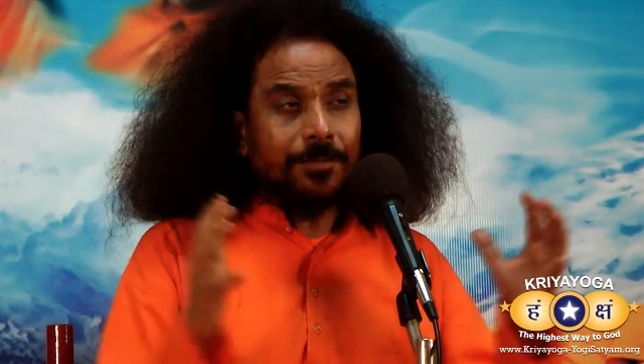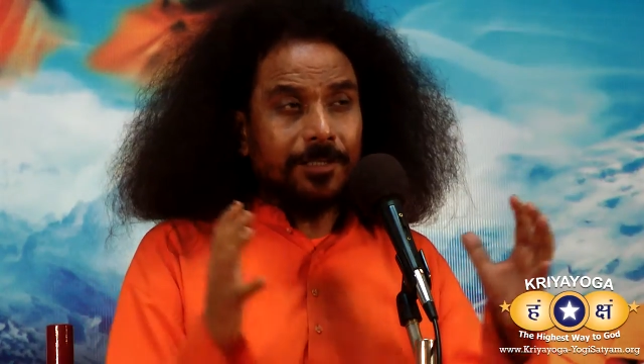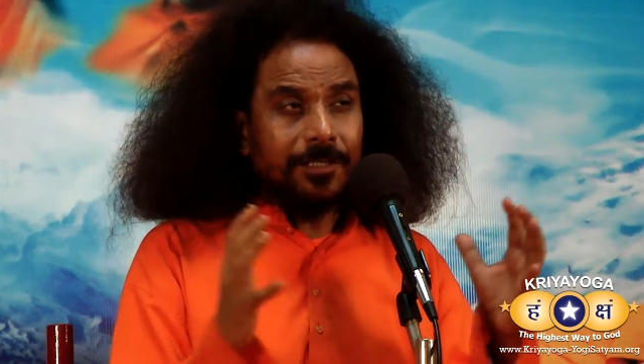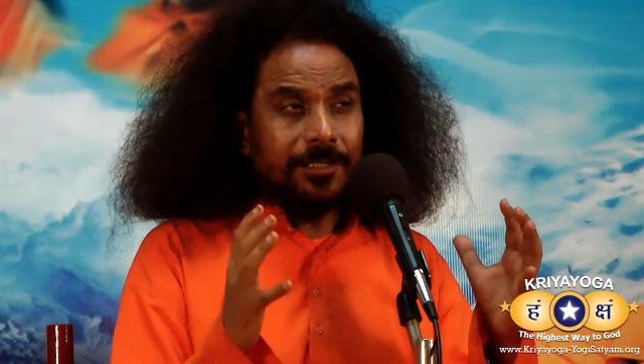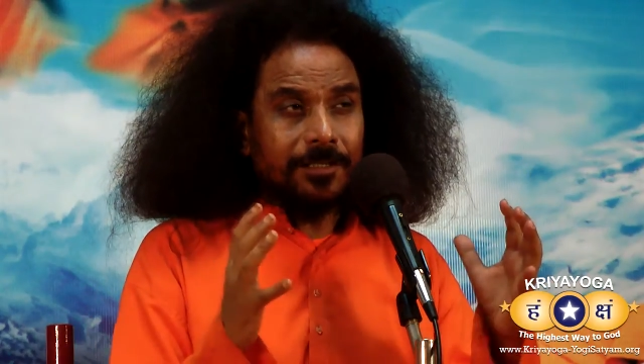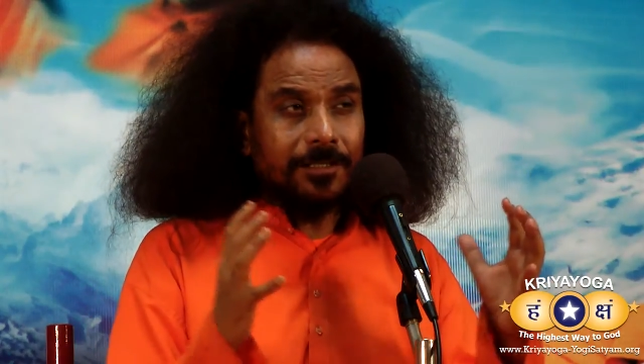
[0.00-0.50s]
the
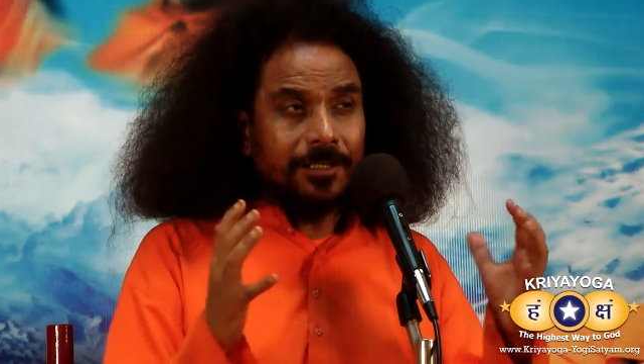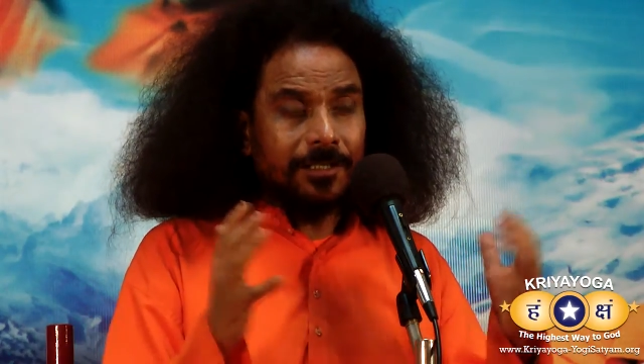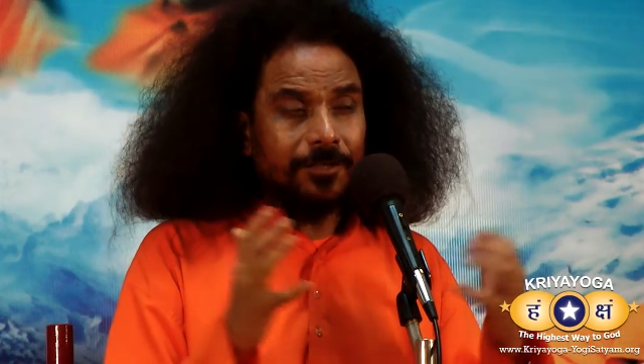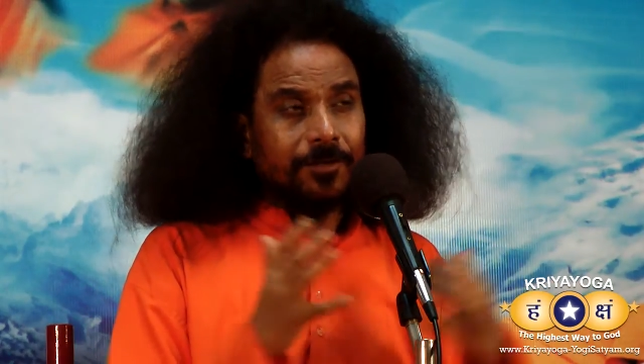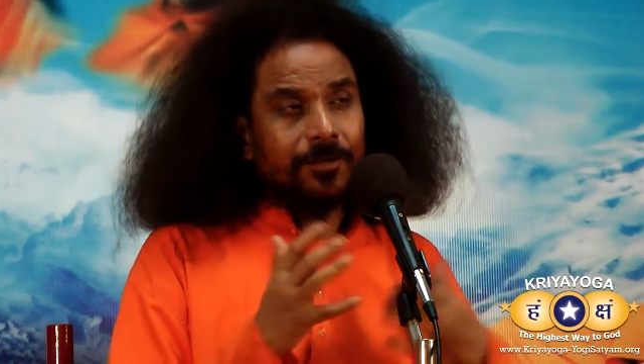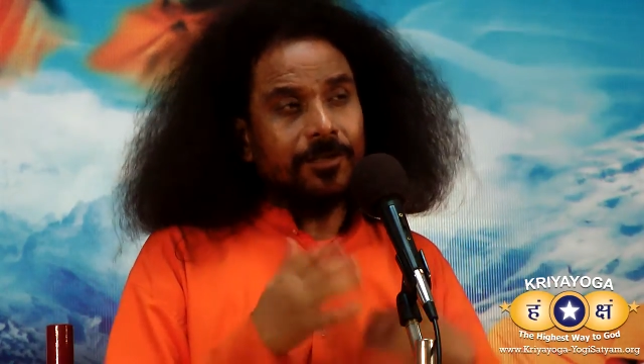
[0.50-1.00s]
things in
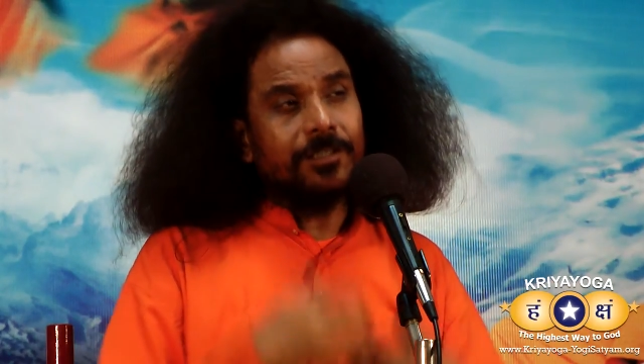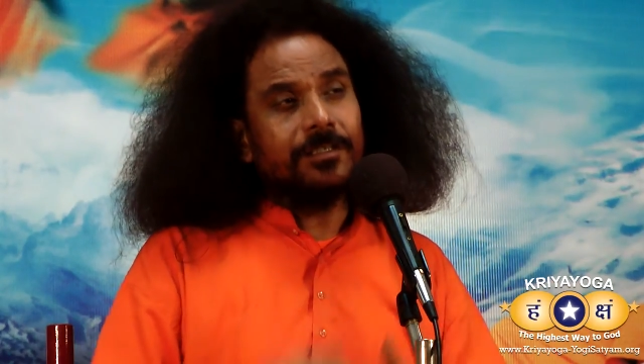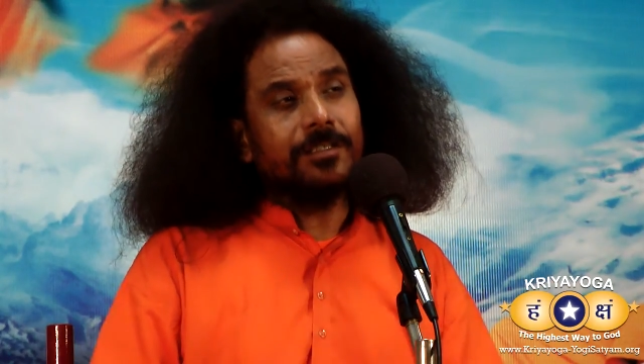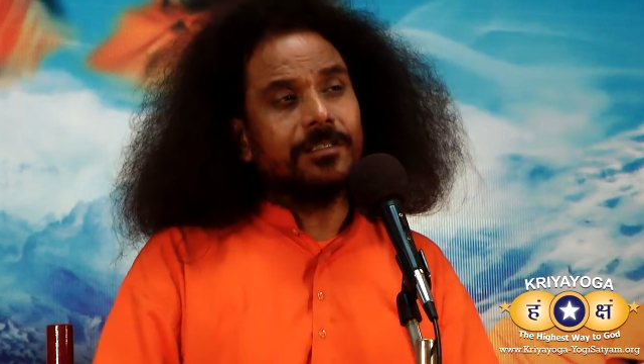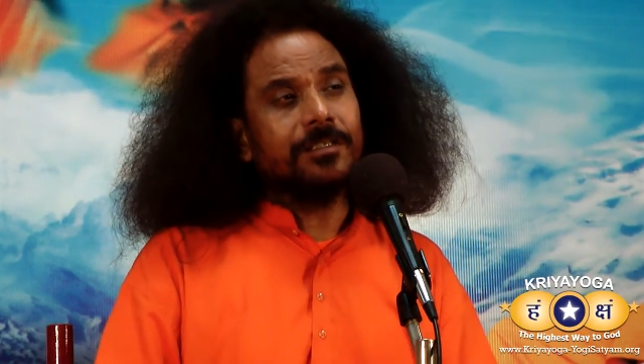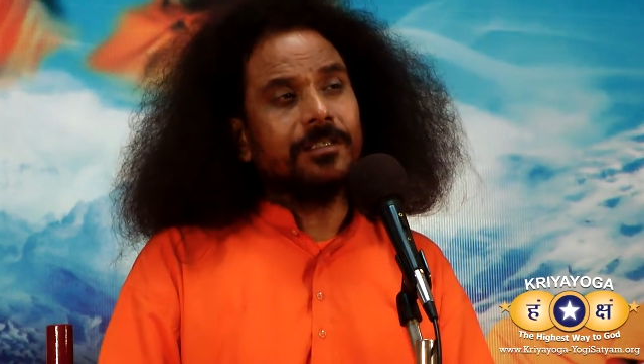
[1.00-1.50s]
your
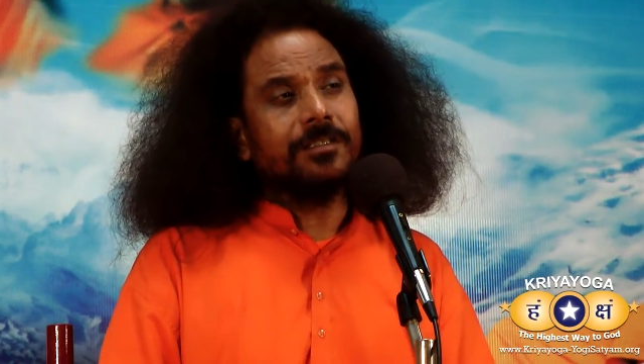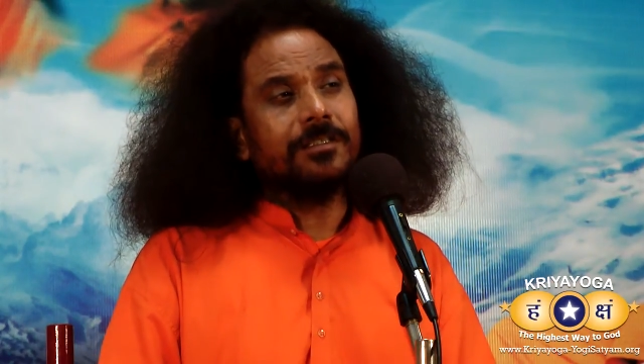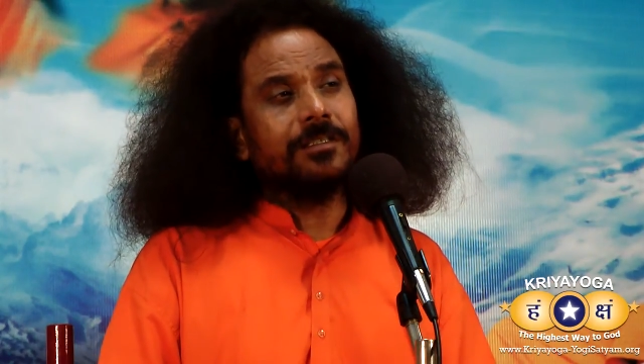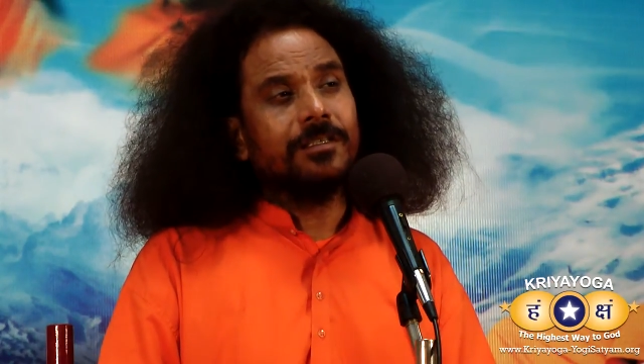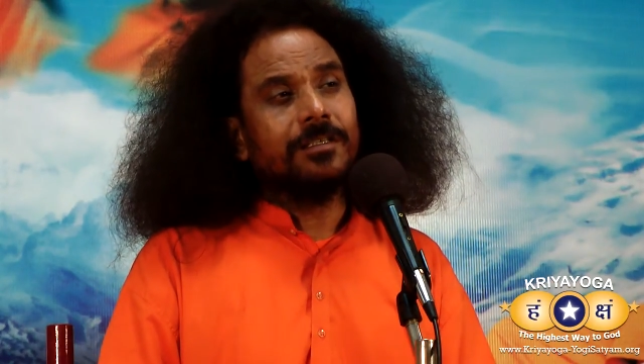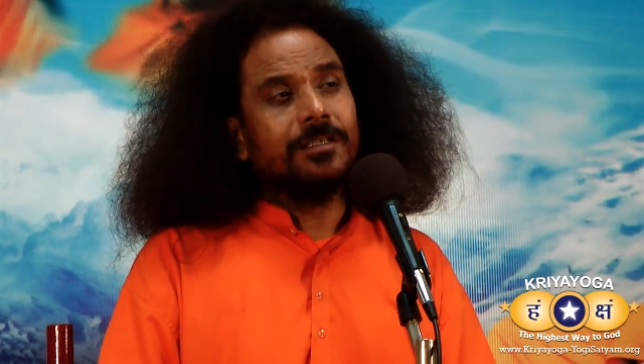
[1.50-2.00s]
consciousness.